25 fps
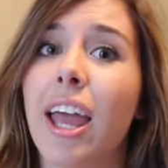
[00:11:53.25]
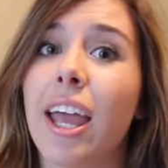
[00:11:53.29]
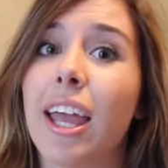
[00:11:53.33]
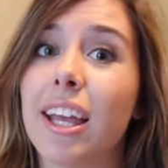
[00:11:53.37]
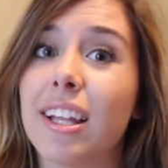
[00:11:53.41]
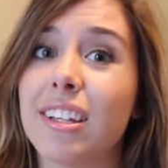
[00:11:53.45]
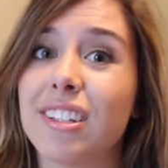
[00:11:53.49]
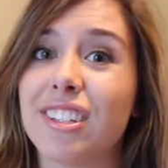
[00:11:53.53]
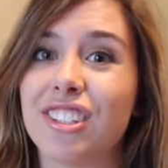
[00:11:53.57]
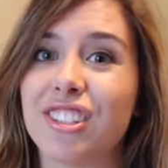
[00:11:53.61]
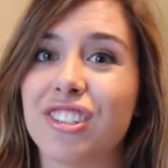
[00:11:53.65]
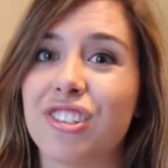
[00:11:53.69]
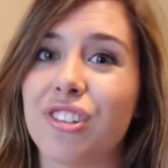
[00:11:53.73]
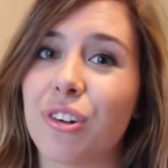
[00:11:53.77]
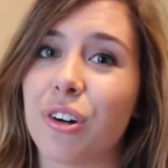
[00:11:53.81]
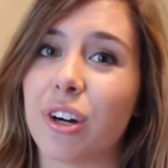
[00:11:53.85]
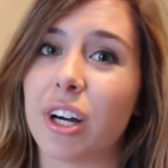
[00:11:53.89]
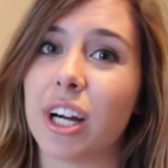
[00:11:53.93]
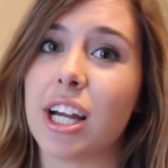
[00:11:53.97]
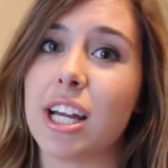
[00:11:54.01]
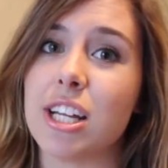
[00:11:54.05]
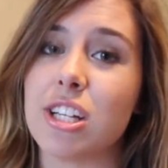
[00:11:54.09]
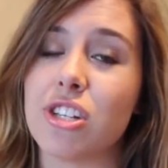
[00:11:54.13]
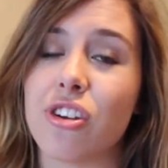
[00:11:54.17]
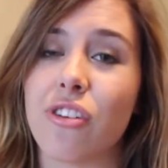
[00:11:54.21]
and
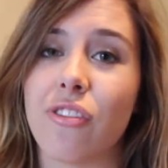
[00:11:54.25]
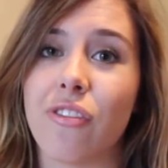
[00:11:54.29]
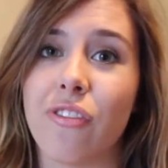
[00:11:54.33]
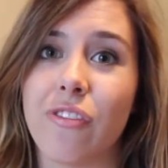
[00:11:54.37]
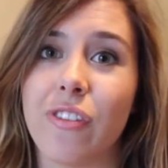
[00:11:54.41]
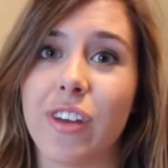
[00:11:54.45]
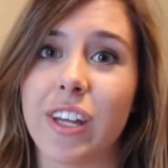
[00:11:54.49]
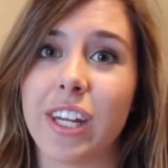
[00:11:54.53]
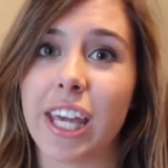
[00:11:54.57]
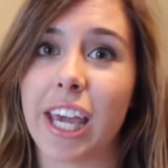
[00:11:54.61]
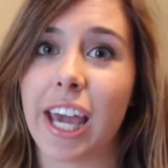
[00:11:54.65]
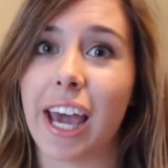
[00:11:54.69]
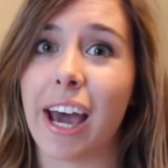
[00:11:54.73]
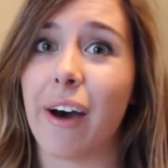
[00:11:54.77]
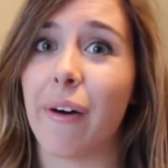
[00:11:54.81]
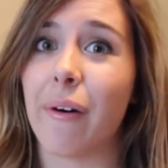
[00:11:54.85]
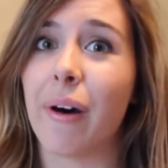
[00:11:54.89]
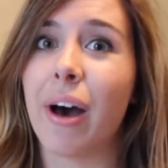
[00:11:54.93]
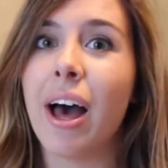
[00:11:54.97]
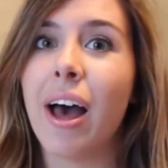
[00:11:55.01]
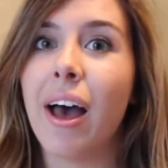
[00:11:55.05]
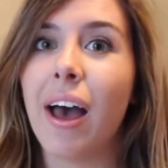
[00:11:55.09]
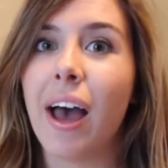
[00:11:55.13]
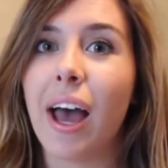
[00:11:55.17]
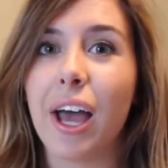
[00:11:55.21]
storage
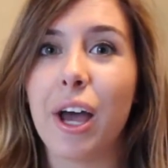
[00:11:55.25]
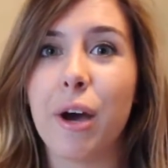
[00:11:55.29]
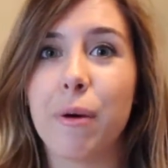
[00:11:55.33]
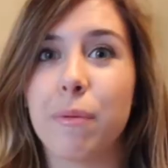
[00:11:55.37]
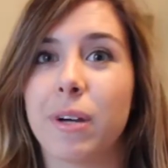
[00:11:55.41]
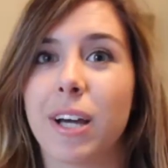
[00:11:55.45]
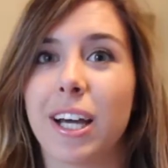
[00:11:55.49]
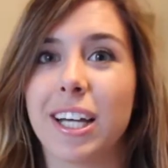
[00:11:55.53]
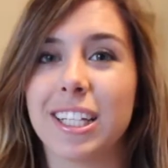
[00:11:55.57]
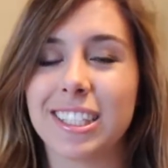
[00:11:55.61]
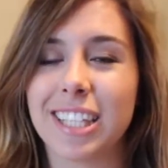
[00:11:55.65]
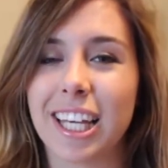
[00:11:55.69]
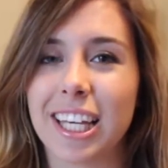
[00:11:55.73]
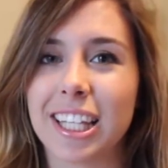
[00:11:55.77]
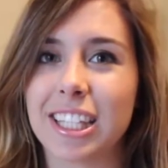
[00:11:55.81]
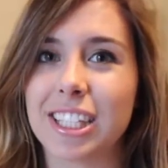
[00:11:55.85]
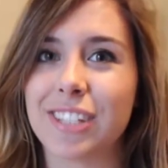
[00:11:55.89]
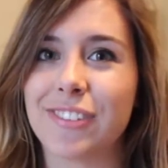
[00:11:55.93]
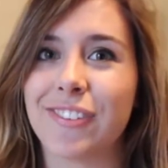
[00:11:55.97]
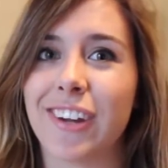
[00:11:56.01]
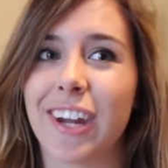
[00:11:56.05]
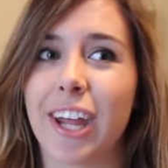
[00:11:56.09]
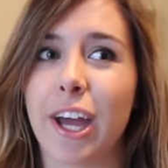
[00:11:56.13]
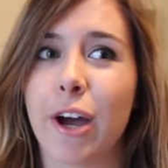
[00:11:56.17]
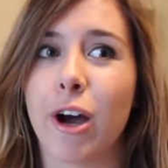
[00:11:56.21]
video. I hope you guys like
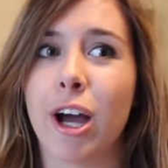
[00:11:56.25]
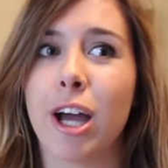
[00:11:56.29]
this video.